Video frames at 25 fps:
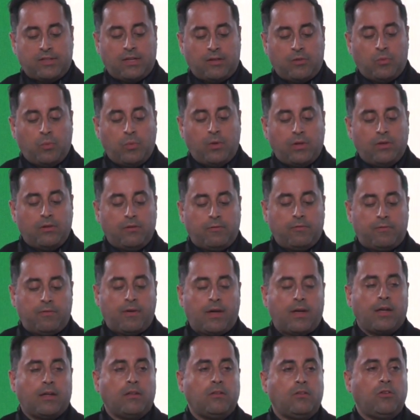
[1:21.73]
that will
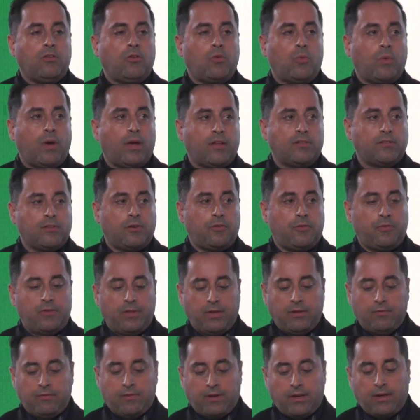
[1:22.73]
define new ways of
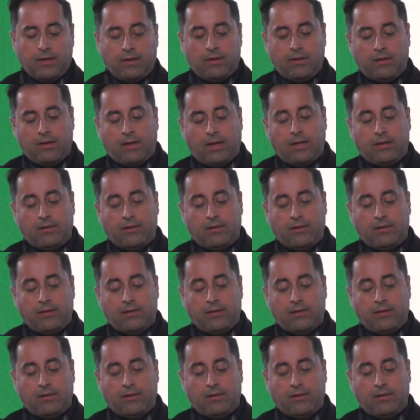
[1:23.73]
living